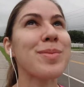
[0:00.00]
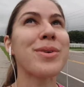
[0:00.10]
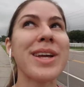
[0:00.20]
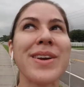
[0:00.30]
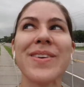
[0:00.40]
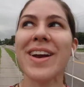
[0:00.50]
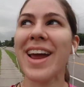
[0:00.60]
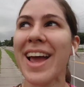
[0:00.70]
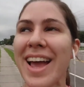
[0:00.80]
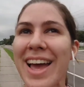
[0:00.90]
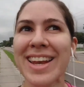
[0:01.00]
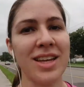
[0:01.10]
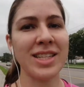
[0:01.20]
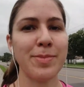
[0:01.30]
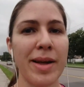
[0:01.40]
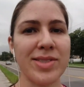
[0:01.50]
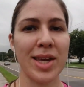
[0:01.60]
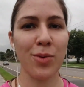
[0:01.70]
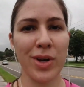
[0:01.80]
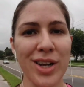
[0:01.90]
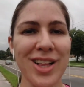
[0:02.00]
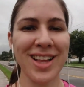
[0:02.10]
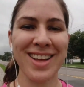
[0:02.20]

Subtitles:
pretty gray. It's about to get real.